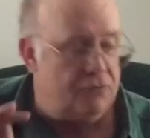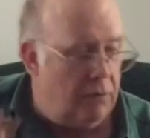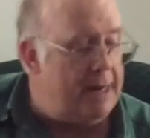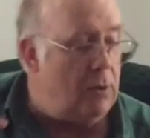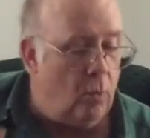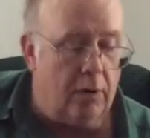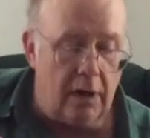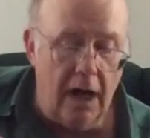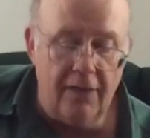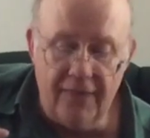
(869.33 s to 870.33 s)
Trying to
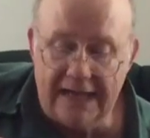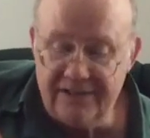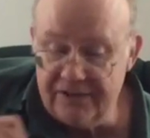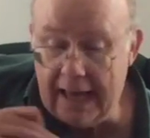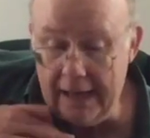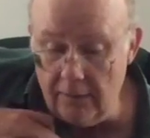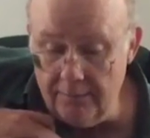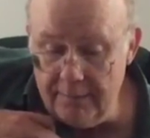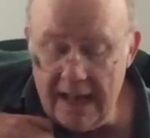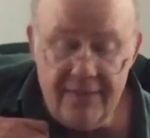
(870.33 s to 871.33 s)
work on that scale.
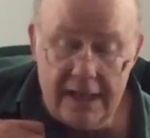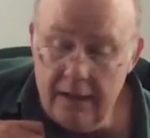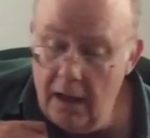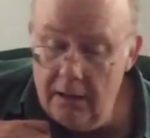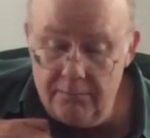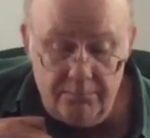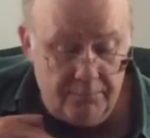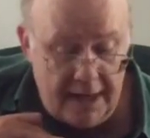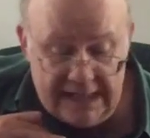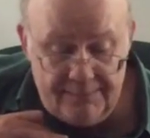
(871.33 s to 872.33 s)
And then
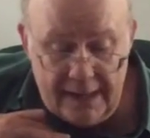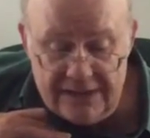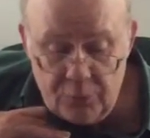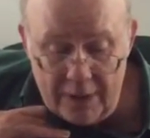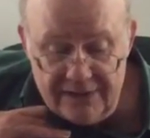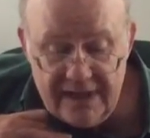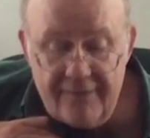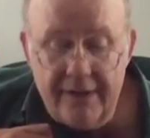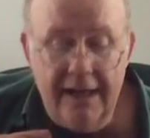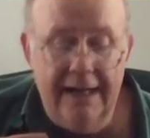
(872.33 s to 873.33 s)
next page
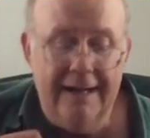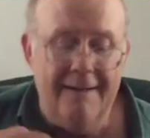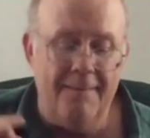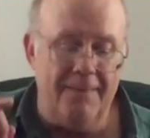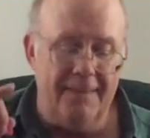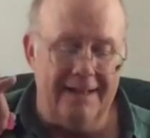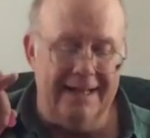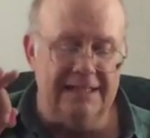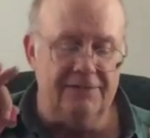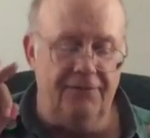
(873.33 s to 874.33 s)
27,
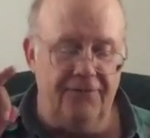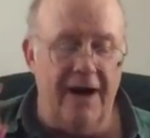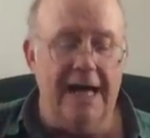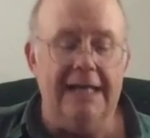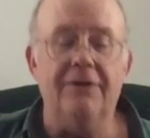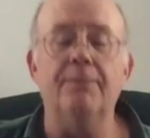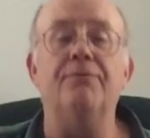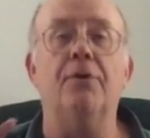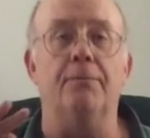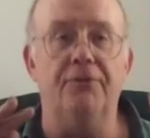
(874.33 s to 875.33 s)
it's fine to
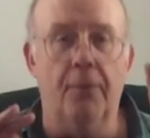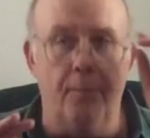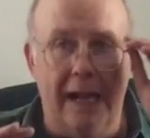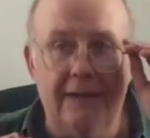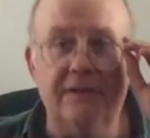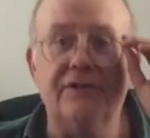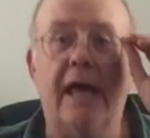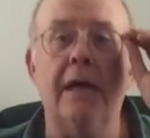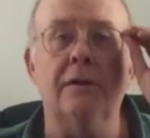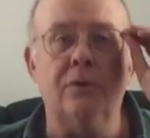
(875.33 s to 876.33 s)
play the
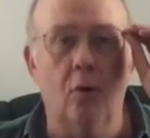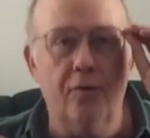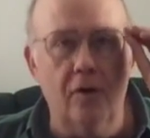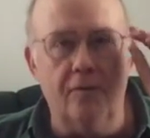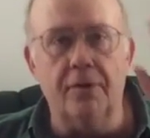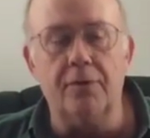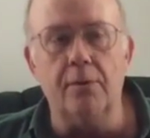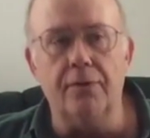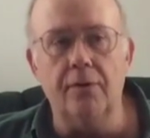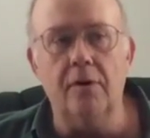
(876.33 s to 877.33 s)
scales over and over
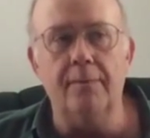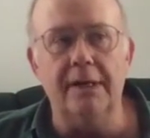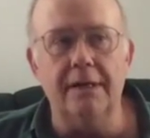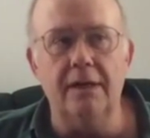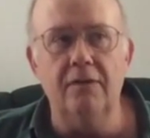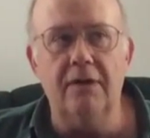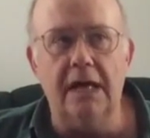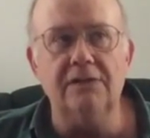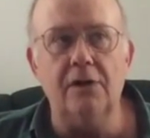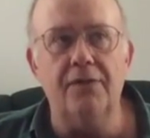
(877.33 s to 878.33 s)
through and through, but you've
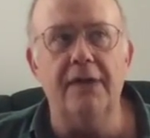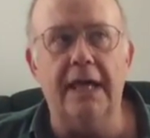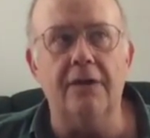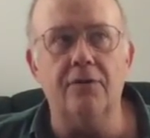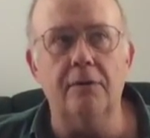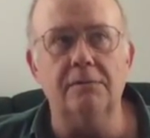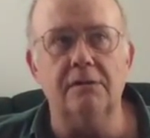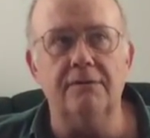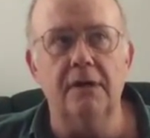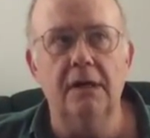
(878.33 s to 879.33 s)
got to start thinking in terms
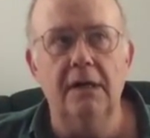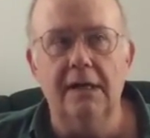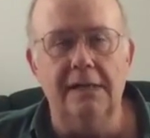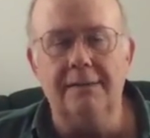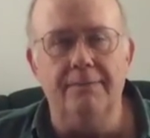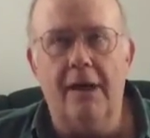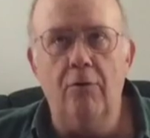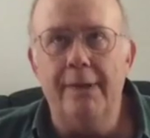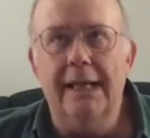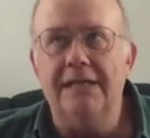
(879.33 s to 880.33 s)
of, that
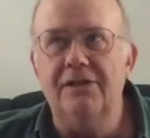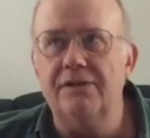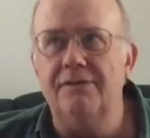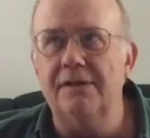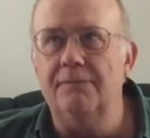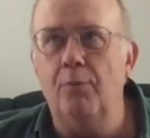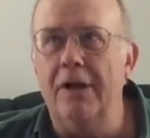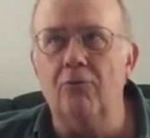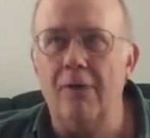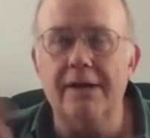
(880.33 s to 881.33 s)
would be like just
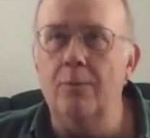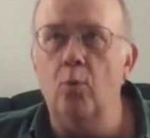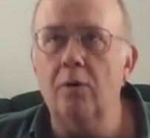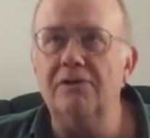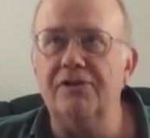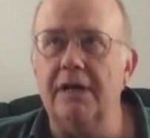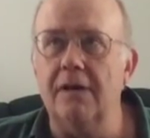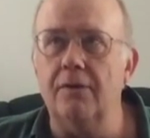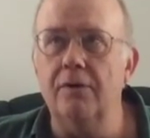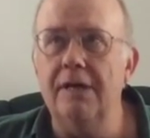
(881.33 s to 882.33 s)
putting random words
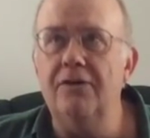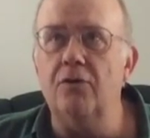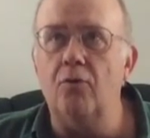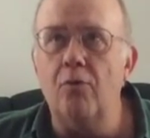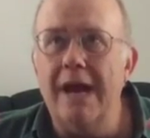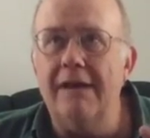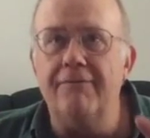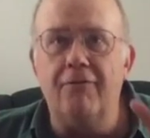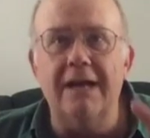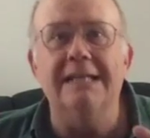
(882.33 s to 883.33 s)
together. You need to create
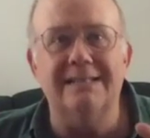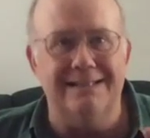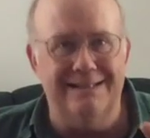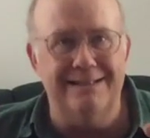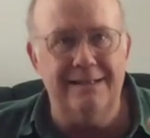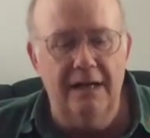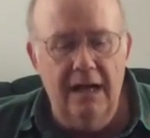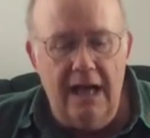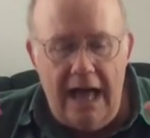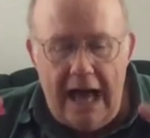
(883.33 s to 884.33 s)
phrases
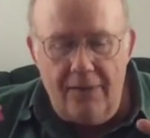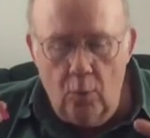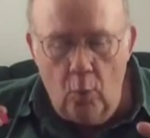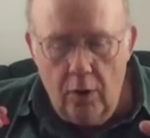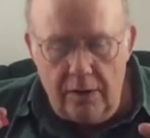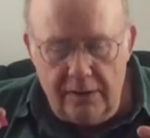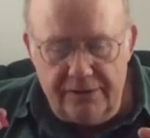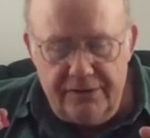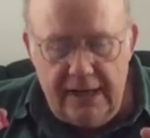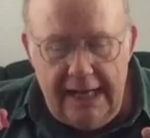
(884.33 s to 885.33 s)
out of the
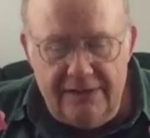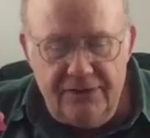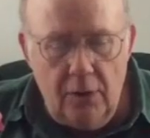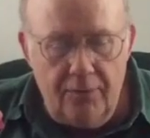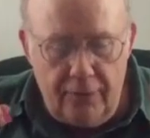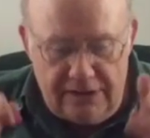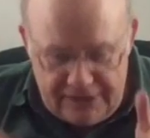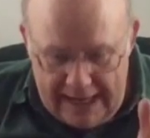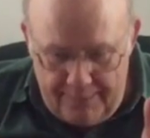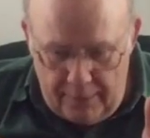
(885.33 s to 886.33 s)
words. And so, for
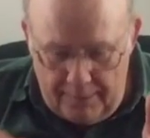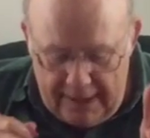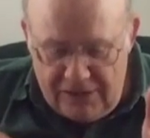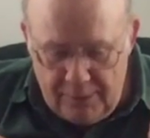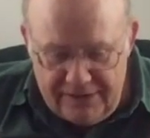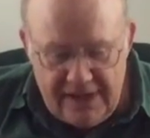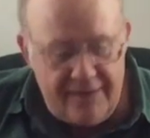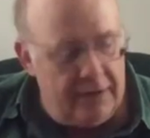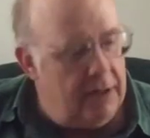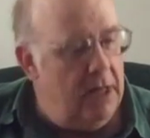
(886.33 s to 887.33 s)
example, page
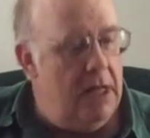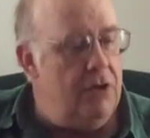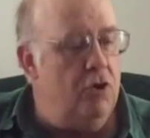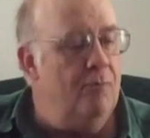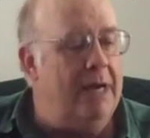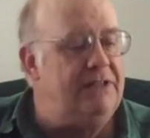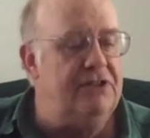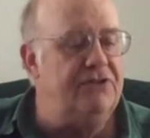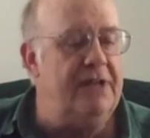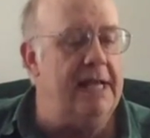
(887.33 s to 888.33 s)
27, you might
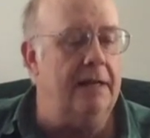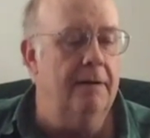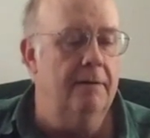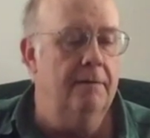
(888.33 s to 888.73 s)
just take,